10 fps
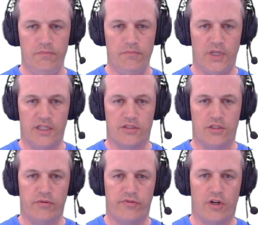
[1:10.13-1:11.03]
Because
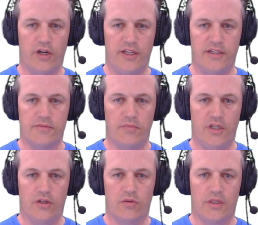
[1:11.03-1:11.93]
so far it is
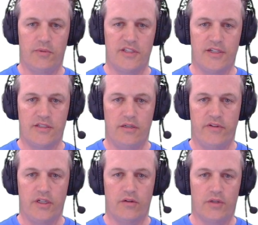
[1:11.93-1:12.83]
incredibly sensitive
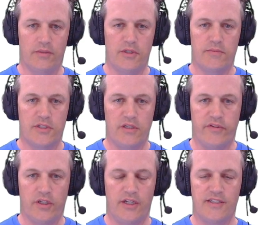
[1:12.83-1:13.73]
and incredibly
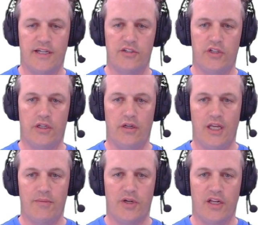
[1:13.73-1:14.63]
specific. It is actually an
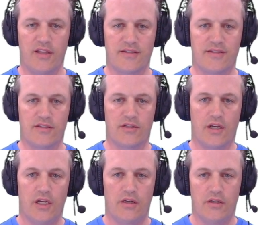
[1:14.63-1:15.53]
antibody that's
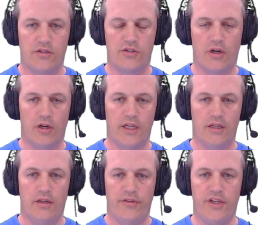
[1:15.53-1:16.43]
designed to target
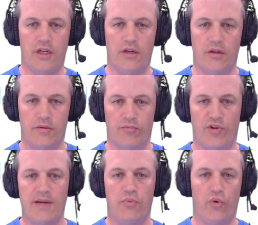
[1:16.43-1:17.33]
the
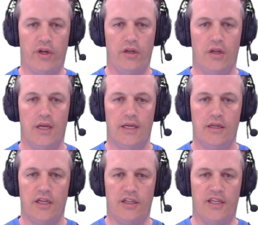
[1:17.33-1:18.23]
breakpoint
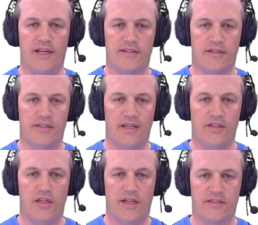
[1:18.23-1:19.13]
in the
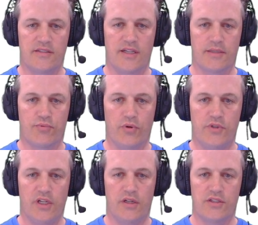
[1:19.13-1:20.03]
SS18 SSX
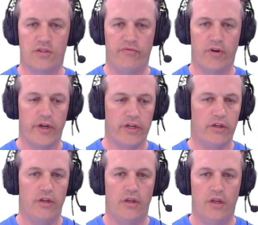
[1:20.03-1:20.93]
protein. So very
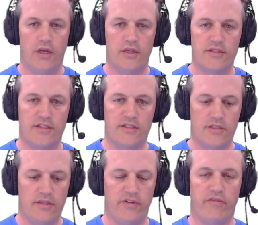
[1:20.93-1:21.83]
good
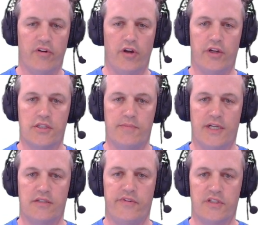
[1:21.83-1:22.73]
sensitivity, very good
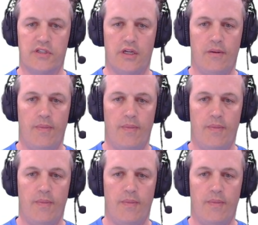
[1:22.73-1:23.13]
specificity.